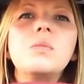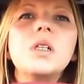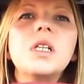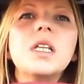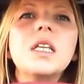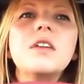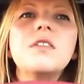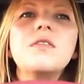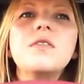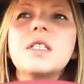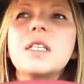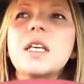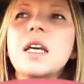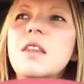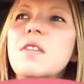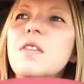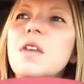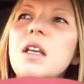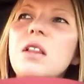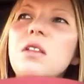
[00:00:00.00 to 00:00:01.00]
believe is
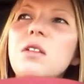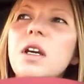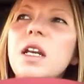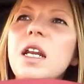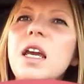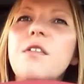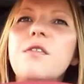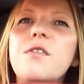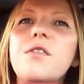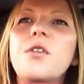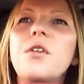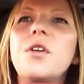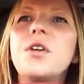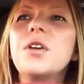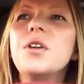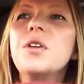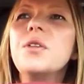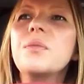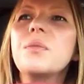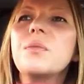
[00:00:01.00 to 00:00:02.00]
out there looking out for
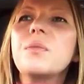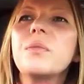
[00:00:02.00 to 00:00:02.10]
you,